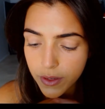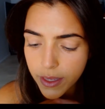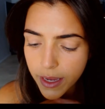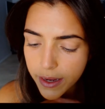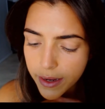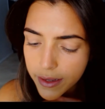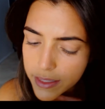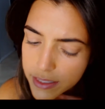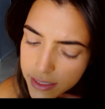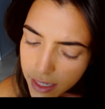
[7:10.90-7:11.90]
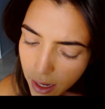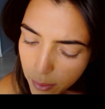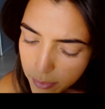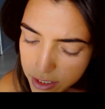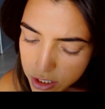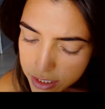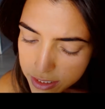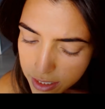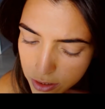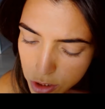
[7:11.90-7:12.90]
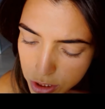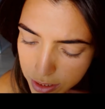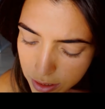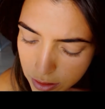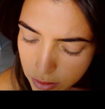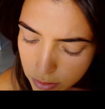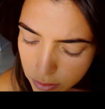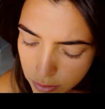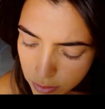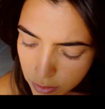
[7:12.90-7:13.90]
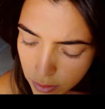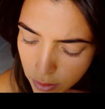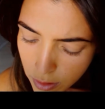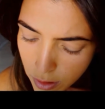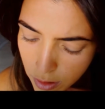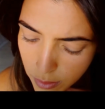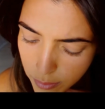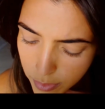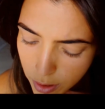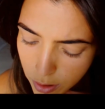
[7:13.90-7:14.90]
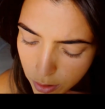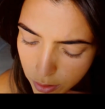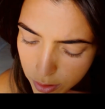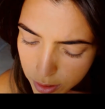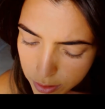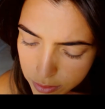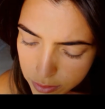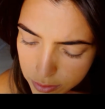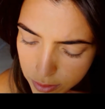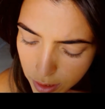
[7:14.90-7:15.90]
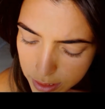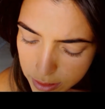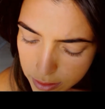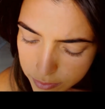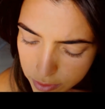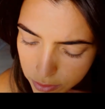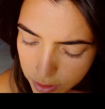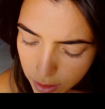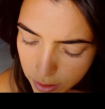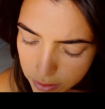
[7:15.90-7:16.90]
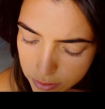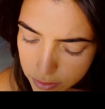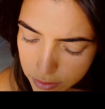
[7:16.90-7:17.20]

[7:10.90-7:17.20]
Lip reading: Yeah, let's see how much it is actually, because I didn't even look at that.